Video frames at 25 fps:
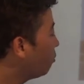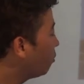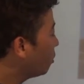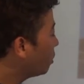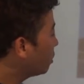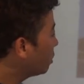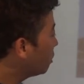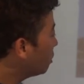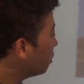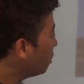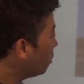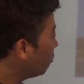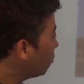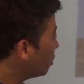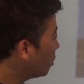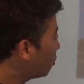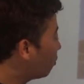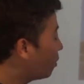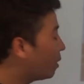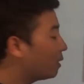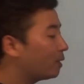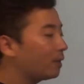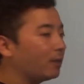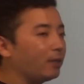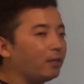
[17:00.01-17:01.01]
It was
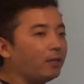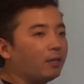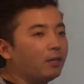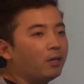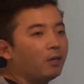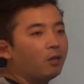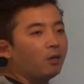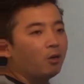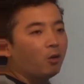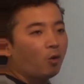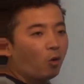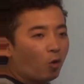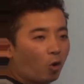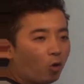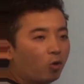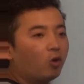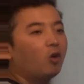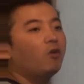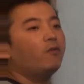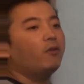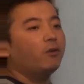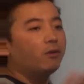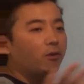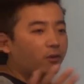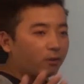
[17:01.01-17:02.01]
basically all
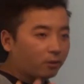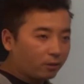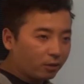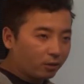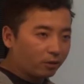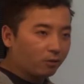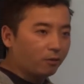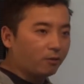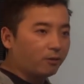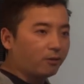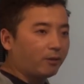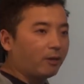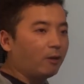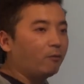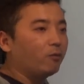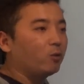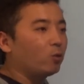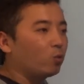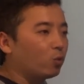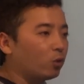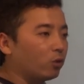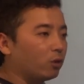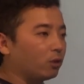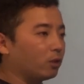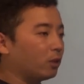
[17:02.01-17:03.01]
over, around
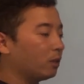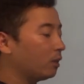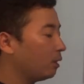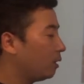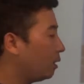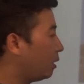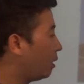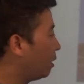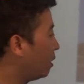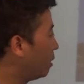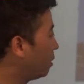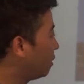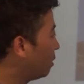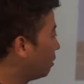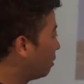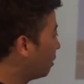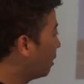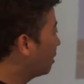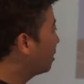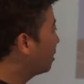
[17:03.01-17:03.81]
the world. And at